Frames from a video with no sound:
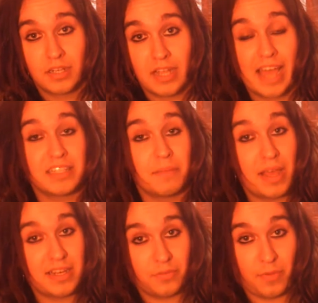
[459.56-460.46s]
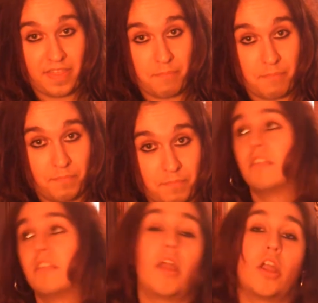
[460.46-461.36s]
and Amanda with him.
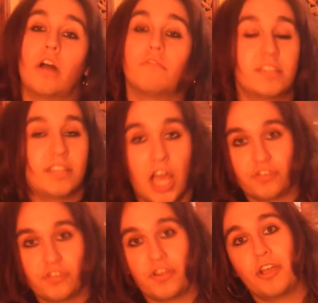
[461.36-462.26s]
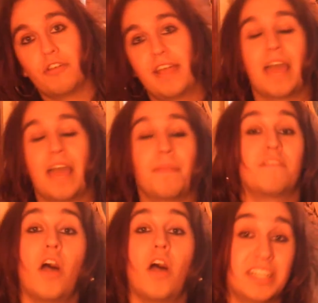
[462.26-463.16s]
They go on the search for Uri and they
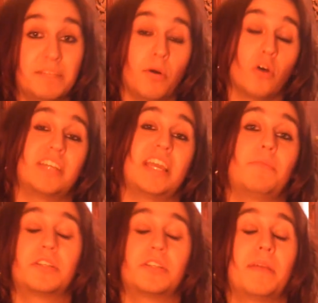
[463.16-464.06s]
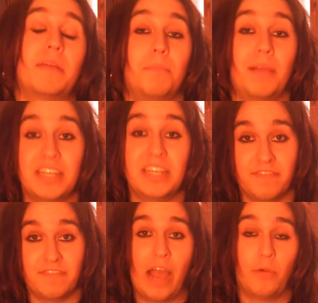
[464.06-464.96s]
find his body, which has been completely
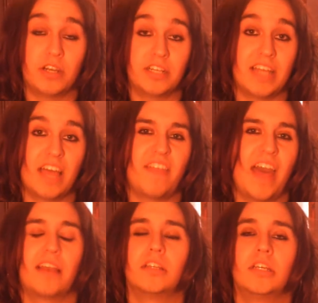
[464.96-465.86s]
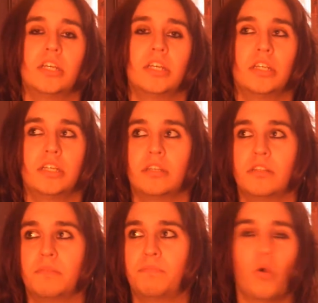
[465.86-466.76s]
devoured, and then
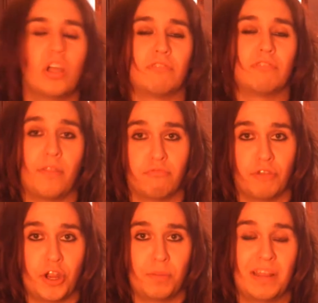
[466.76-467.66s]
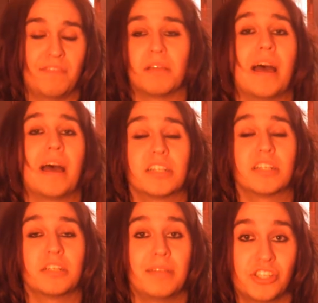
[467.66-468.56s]
the boys run out the room, leaving Amanda
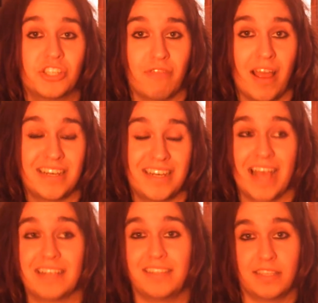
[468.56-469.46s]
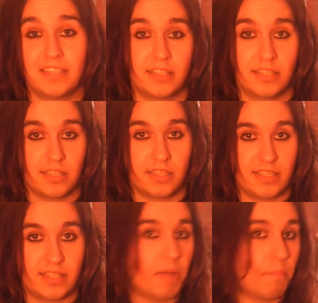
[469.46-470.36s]
completely stranded as this
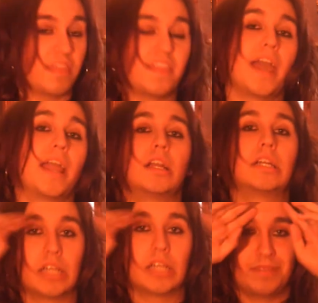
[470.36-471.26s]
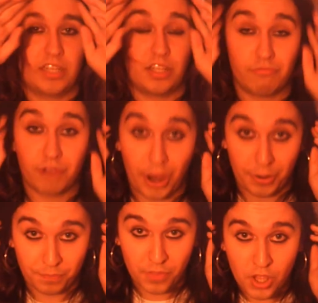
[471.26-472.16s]
something comes into the
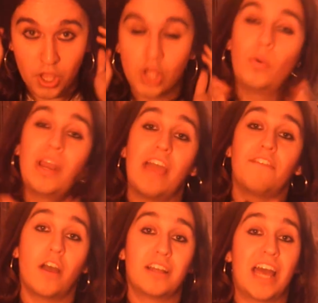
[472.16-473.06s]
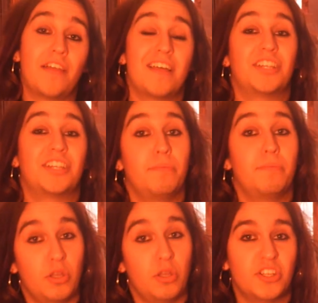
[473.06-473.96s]
room. We later find out that that's actually a
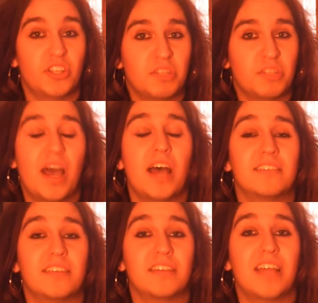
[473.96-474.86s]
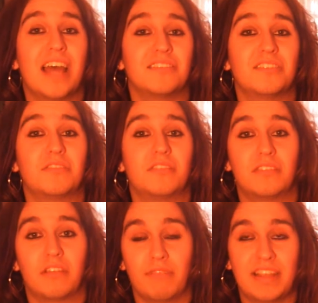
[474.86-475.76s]
mutant person, and
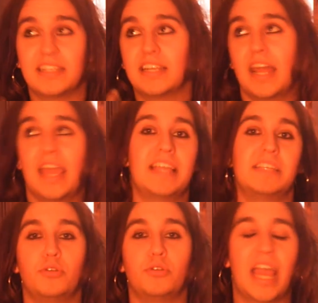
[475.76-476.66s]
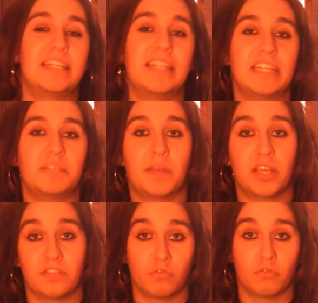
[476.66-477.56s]
the reason that he's mutated is
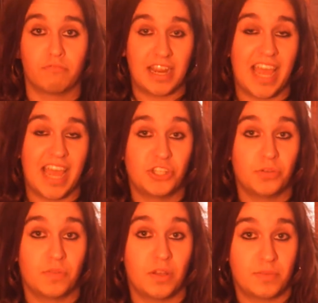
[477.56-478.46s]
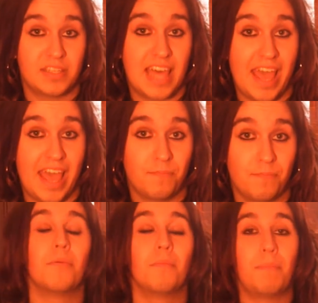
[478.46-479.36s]
because of all the radiation that was there.
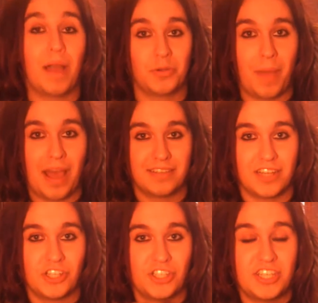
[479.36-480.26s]
Back to Amanda. She's